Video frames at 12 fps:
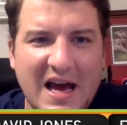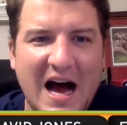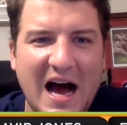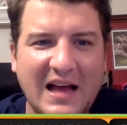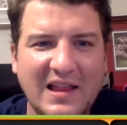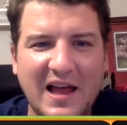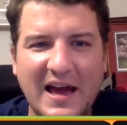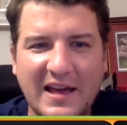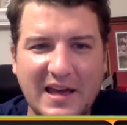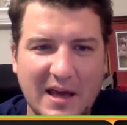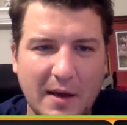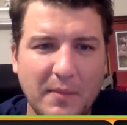I like
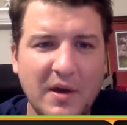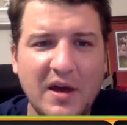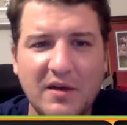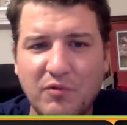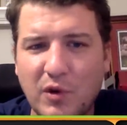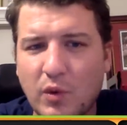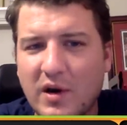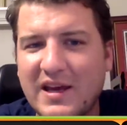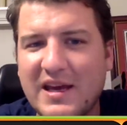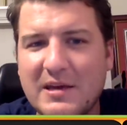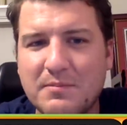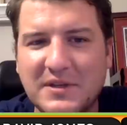him. If we want to
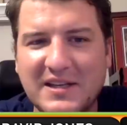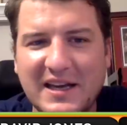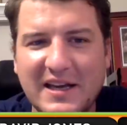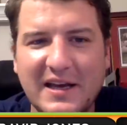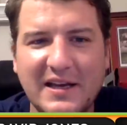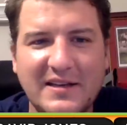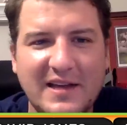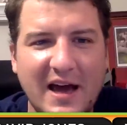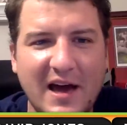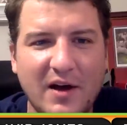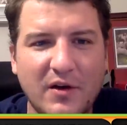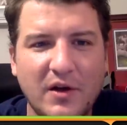keep digging
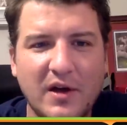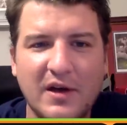down,